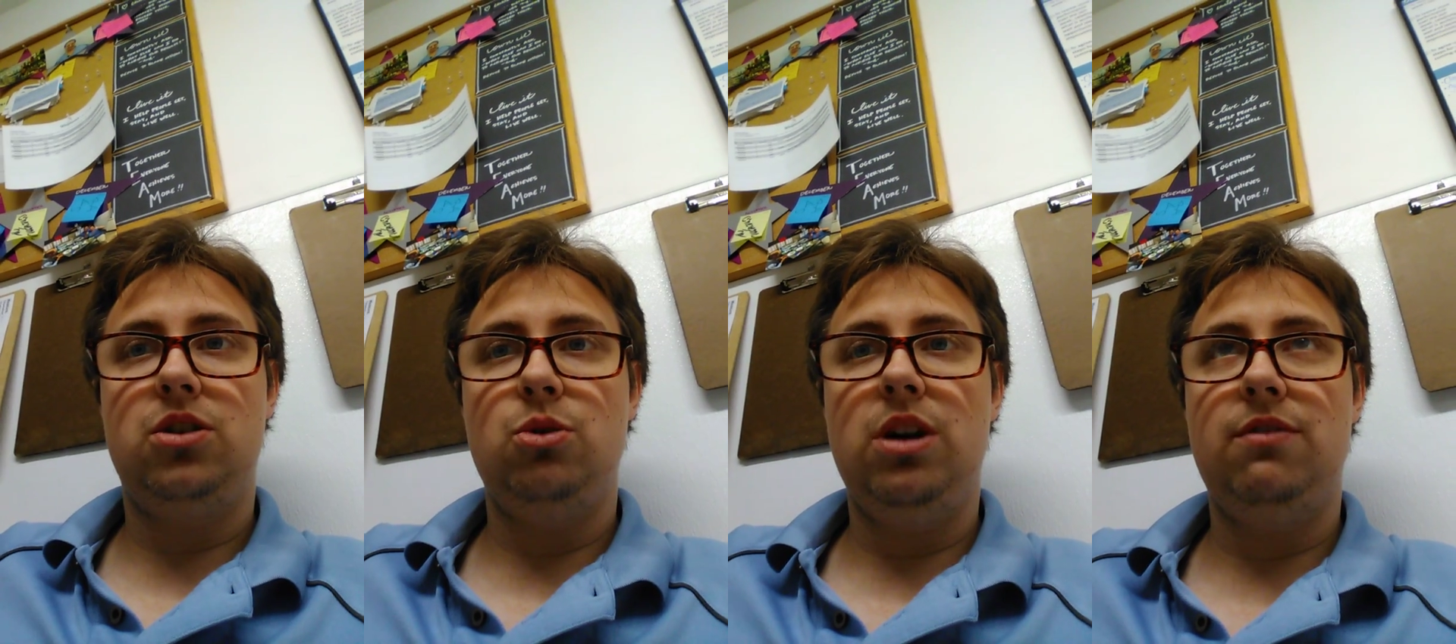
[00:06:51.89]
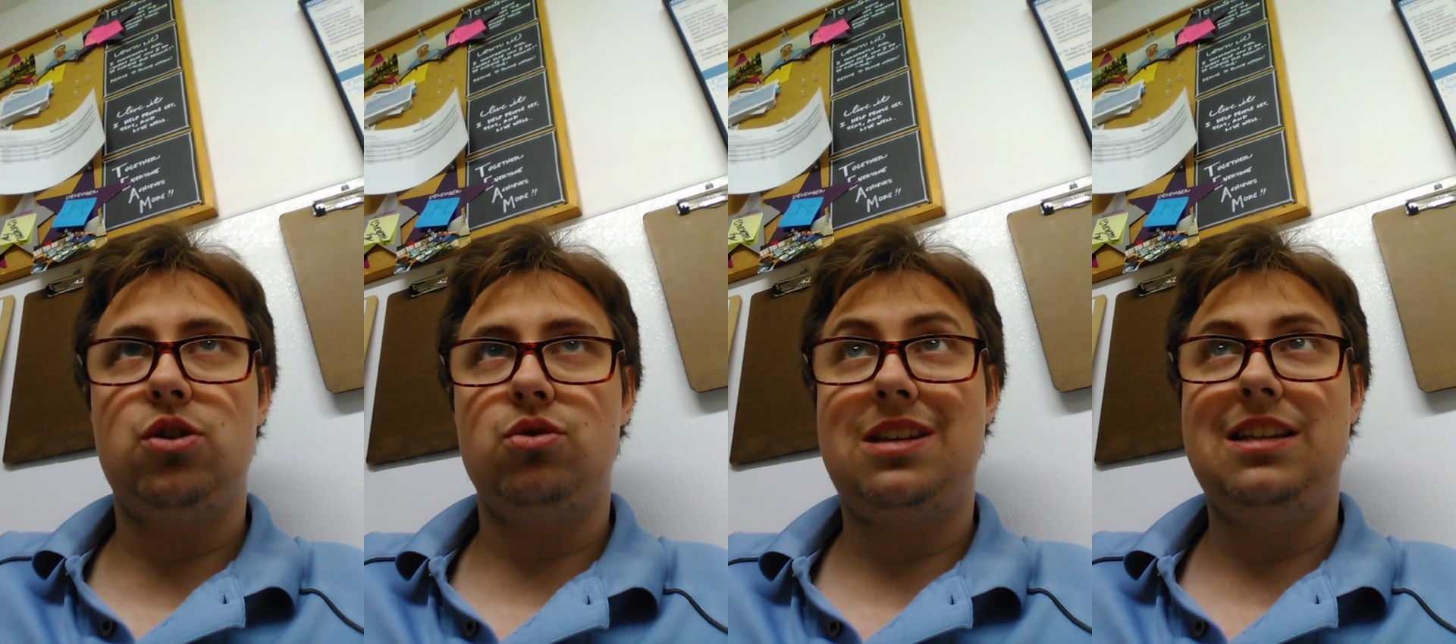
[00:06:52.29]
two
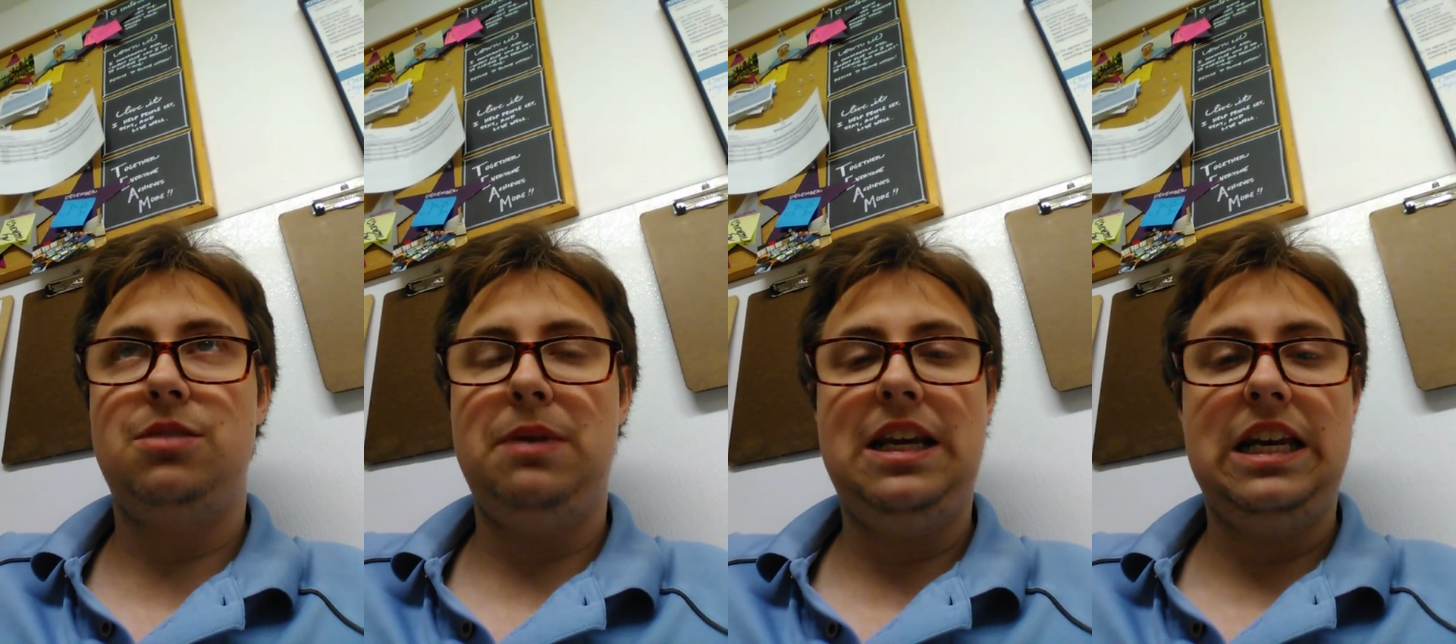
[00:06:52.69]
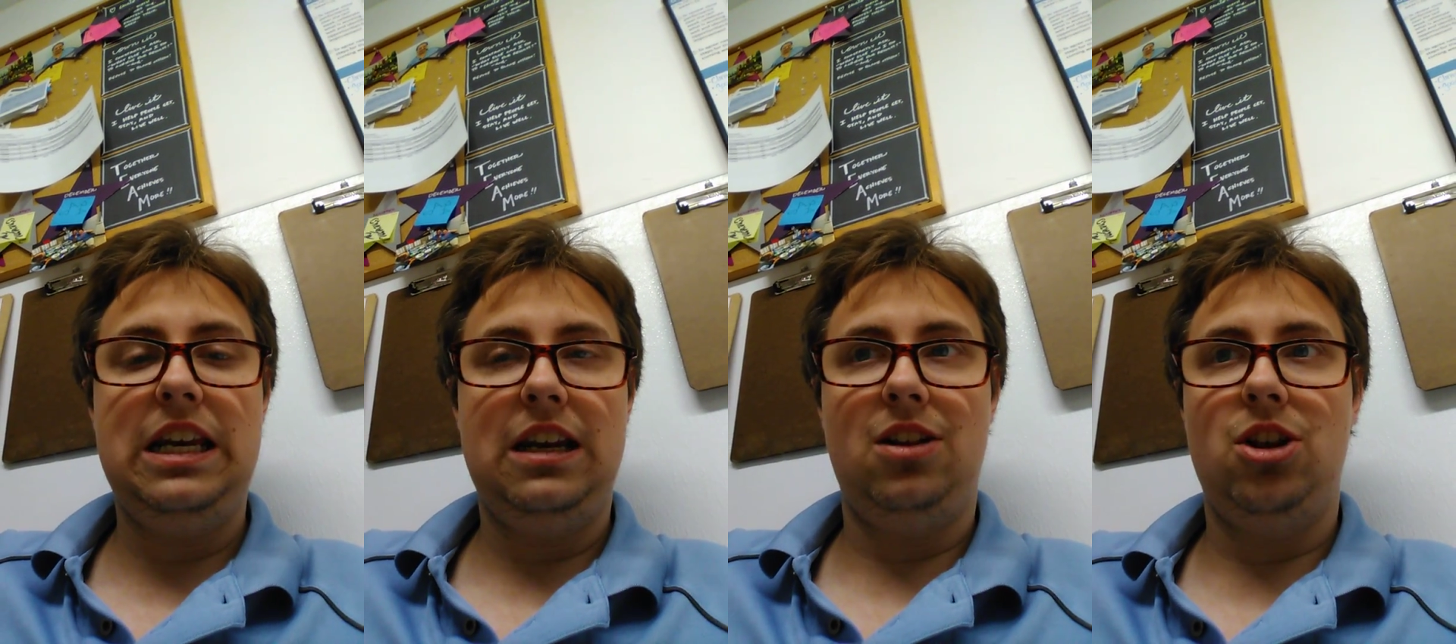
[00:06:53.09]
individuals didn't speak any
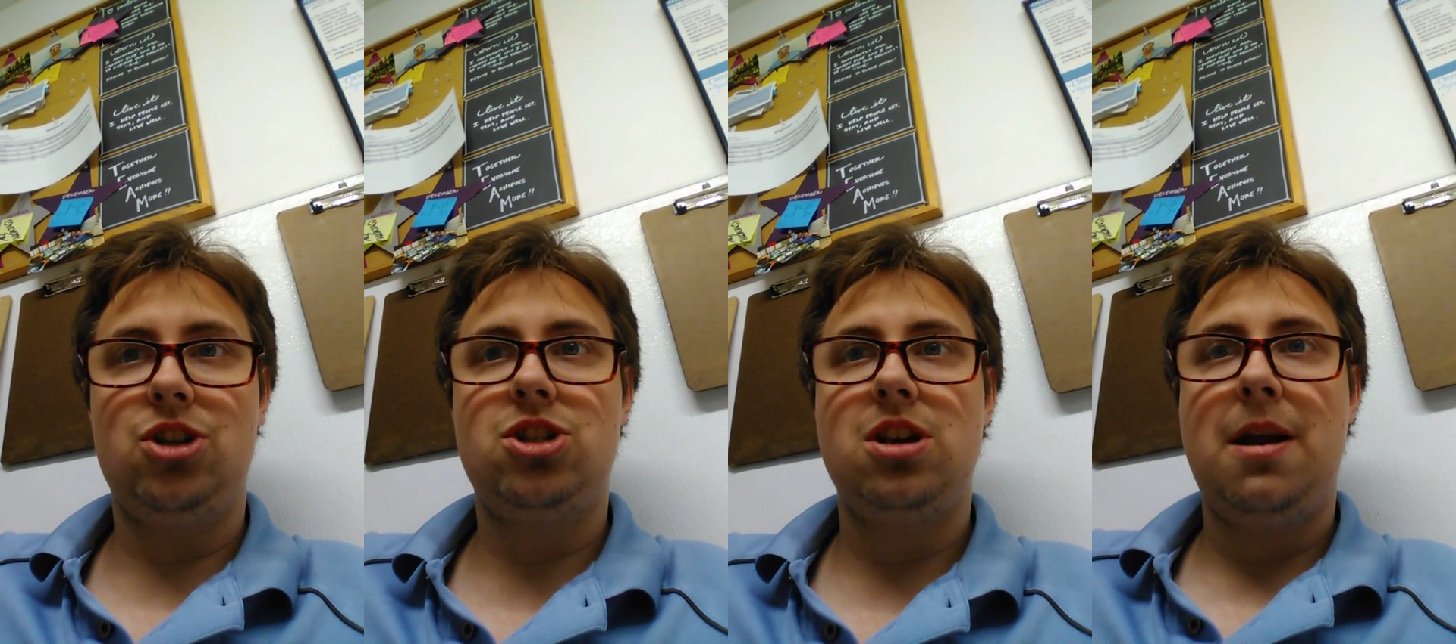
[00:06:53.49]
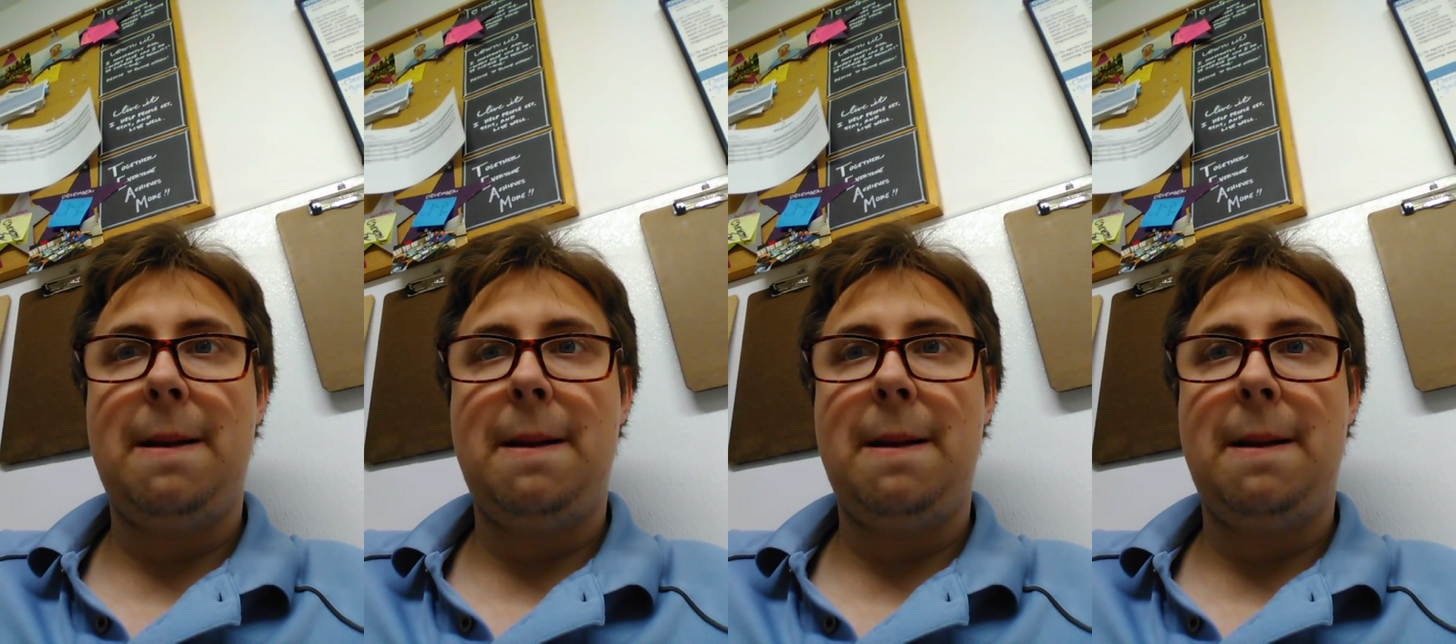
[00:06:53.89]
English,